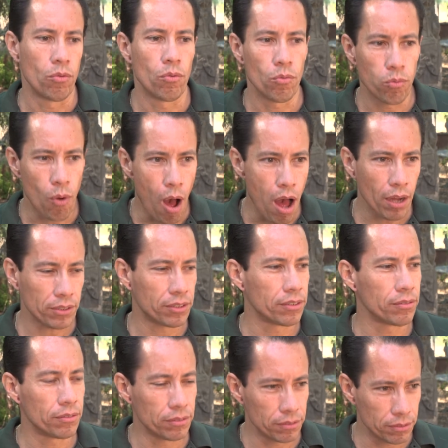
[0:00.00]
walked
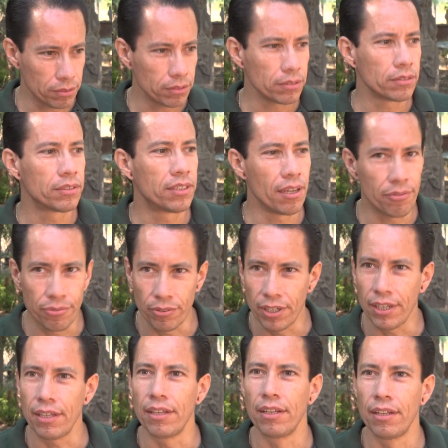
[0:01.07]

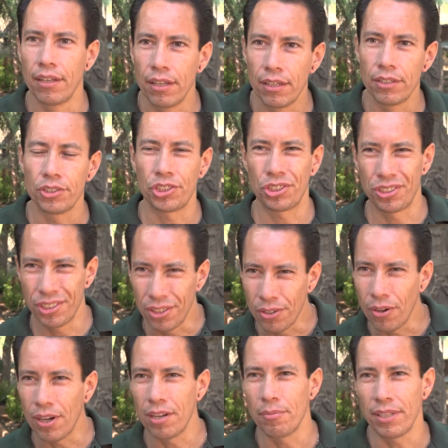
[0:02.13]
different, you know
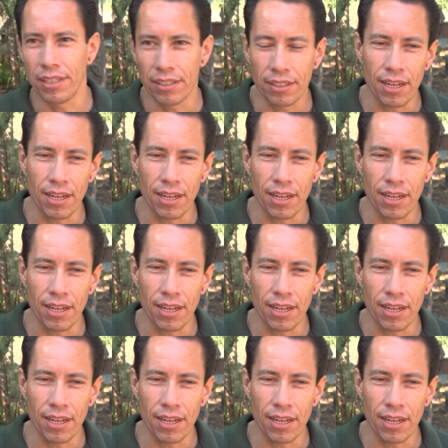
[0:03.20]
what I mean?